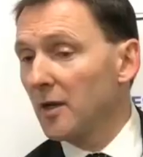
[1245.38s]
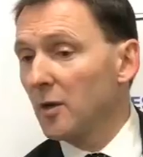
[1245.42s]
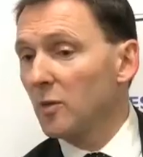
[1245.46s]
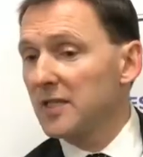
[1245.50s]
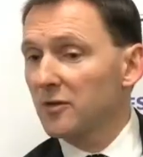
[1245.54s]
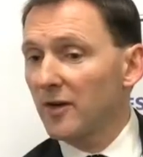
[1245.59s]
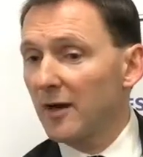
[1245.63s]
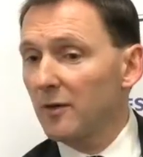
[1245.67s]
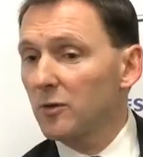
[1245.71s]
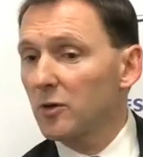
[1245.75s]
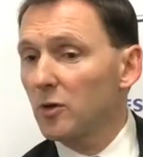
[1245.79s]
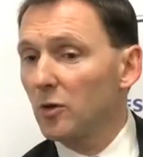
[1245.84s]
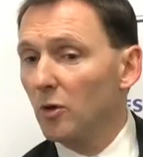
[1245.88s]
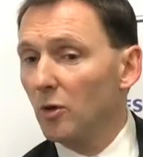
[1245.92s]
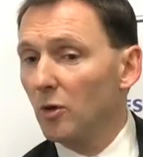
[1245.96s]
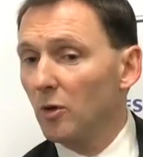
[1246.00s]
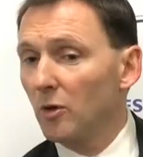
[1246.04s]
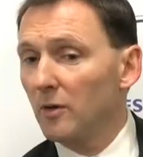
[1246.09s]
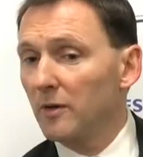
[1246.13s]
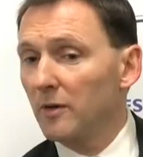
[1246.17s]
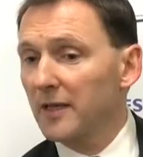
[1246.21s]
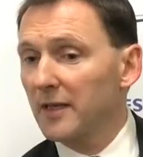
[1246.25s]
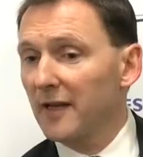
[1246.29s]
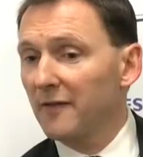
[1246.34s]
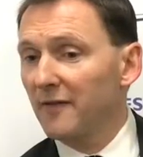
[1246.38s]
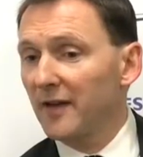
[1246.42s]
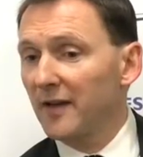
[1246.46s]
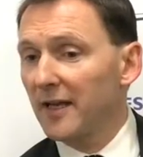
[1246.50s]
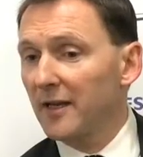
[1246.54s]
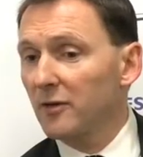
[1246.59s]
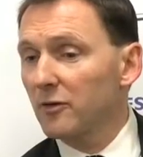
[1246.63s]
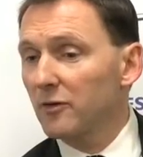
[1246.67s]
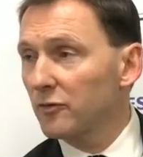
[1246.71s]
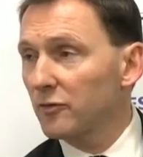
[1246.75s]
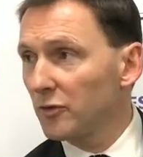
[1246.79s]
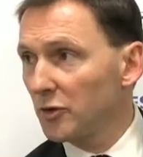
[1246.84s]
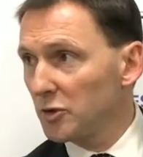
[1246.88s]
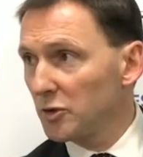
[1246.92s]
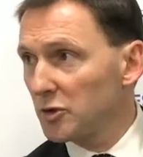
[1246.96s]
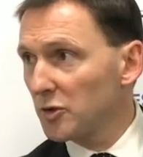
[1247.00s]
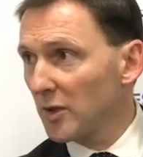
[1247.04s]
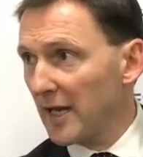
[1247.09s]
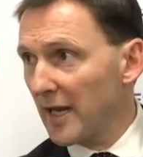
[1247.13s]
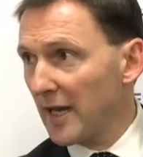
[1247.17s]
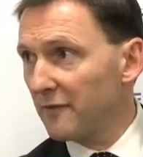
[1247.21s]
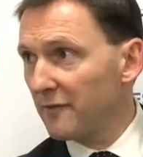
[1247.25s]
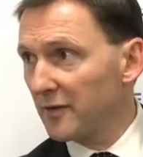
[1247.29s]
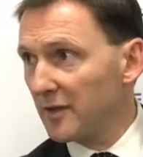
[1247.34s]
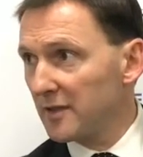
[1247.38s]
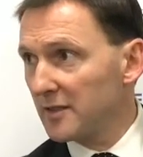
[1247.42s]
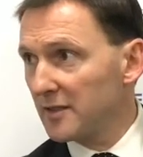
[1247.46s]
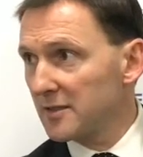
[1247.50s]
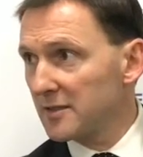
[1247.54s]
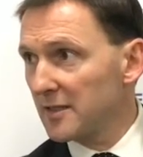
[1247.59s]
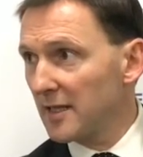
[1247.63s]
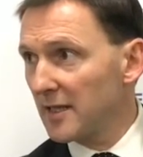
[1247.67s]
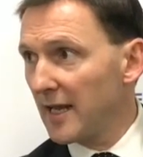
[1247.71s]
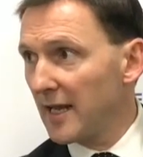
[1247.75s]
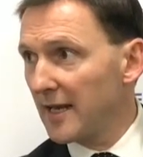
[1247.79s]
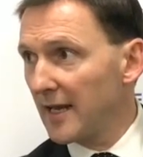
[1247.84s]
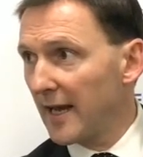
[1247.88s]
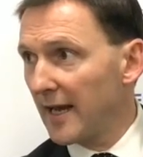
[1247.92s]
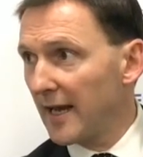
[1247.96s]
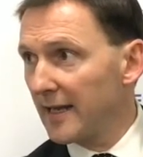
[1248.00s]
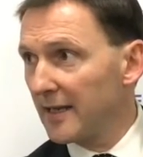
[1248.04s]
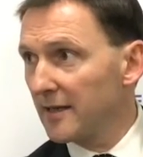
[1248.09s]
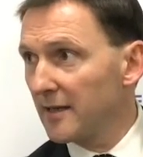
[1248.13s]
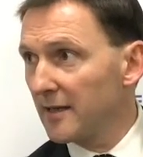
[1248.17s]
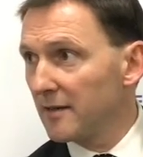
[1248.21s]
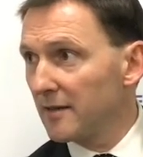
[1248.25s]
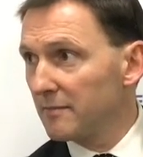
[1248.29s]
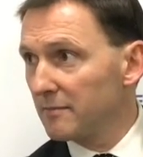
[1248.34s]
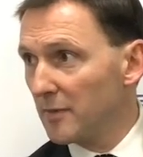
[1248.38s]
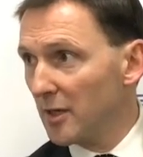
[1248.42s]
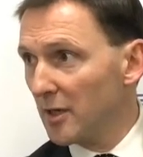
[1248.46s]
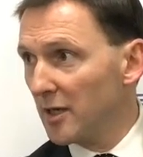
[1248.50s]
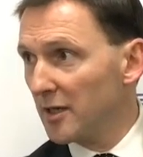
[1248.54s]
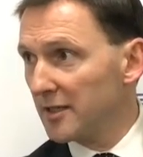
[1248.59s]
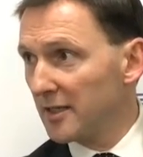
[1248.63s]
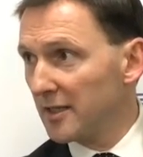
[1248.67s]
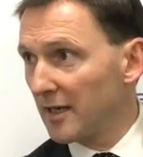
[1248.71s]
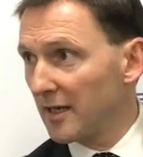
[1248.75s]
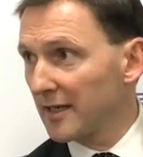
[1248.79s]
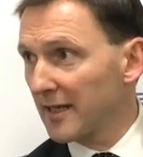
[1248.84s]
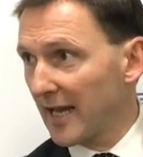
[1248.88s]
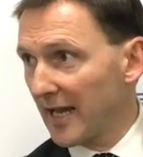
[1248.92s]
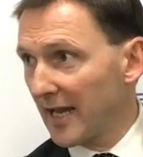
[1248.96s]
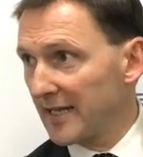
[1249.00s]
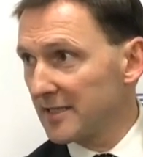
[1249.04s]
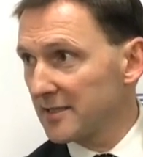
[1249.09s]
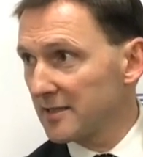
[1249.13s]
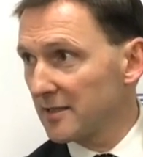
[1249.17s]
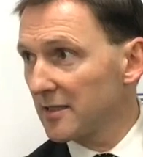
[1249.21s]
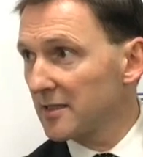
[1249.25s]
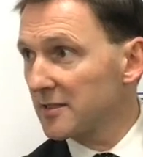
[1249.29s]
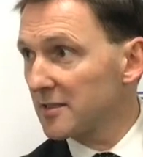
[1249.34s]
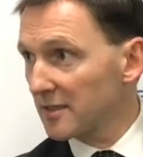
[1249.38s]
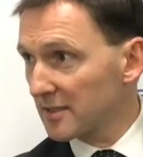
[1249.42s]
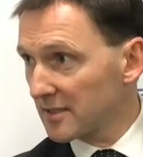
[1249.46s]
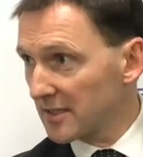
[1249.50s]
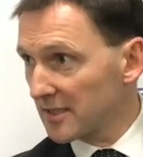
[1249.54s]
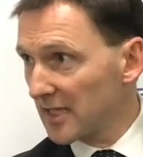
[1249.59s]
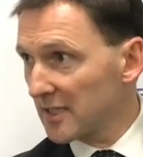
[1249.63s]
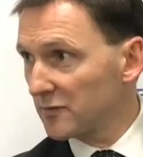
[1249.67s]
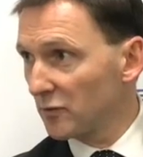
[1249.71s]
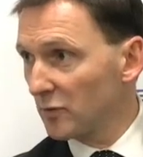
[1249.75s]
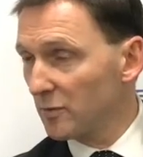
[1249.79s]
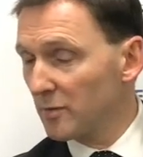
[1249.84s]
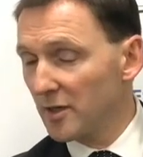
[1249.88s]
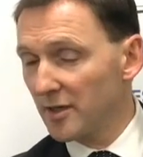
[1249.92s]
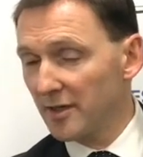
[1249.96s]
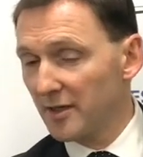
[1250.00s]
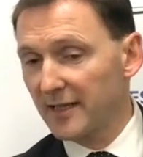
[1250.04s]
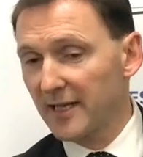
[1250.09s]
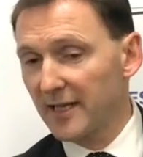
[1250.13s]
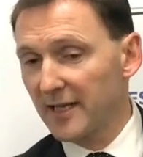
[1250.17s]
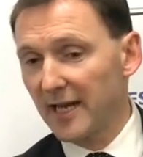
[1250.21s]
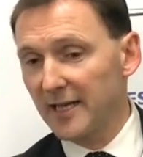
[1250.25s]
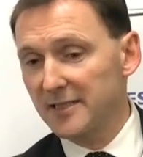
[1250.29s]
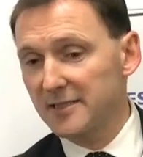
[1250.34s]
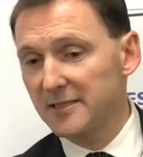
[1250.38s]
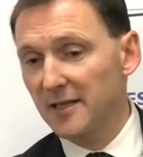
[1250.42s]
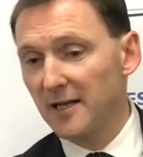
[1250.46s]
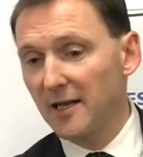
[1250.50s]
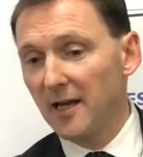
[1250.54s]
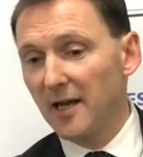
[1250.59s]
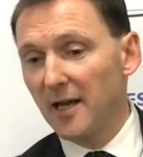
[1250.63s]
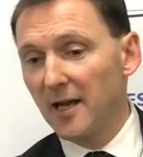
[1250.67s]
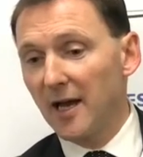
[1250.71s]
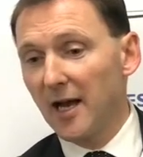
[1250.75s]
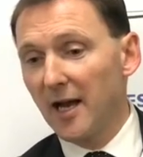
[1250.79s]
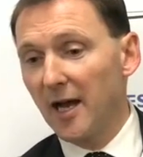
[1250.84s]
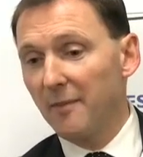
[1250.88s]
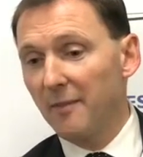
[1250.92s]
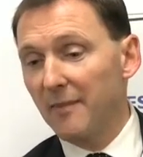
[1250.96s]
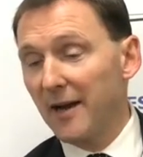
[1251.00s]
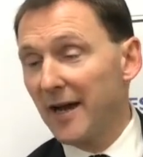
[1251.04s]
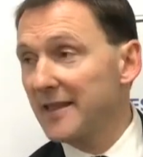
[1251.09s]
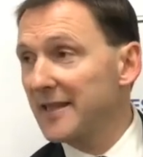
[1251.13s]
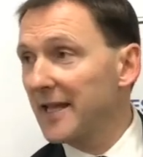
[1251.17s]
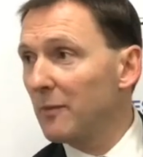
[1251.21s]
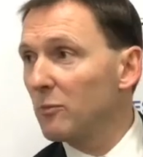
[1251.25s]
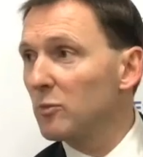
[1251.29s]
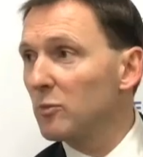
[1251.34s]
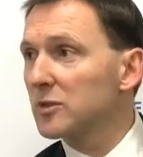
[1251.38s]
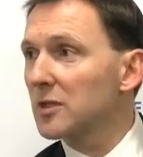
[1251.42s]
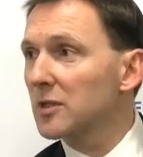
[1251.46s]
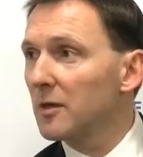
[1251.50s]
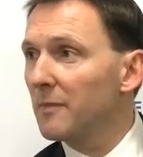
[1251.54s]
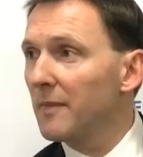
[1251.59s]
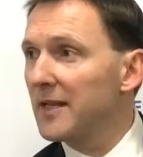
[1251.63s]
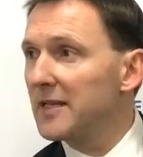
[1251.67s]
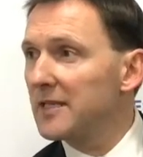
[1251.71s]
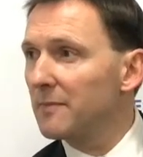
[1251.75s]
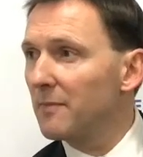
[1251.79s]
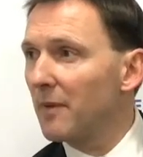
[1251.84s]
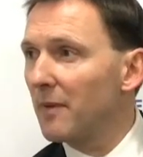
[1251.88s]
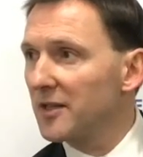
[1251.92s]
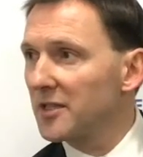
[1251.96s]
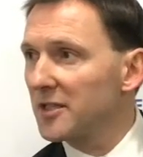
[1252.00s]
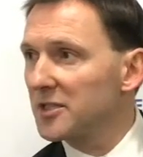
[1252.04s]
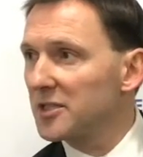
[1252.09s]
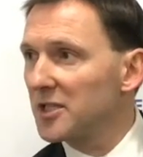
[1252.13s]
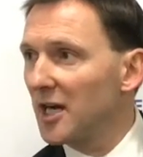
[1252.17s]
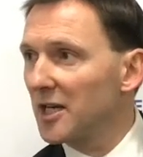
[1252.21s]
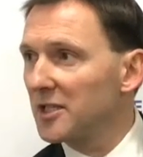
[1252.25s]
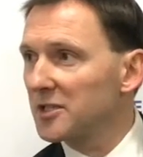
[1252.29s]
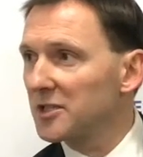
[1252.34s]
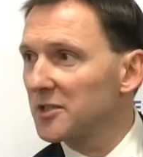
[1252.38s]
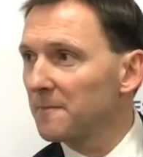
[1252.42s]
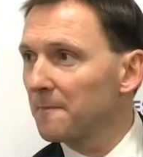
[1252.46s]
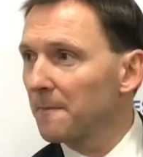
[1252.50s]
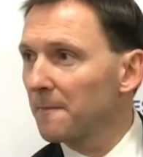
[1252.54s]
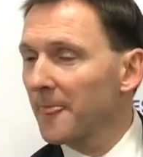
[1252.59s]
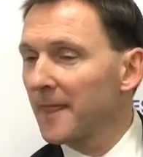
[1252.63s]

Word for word: the Crown Court giving crucial evidence in a murder case, a successful murder case, um, and then was commended by the judge.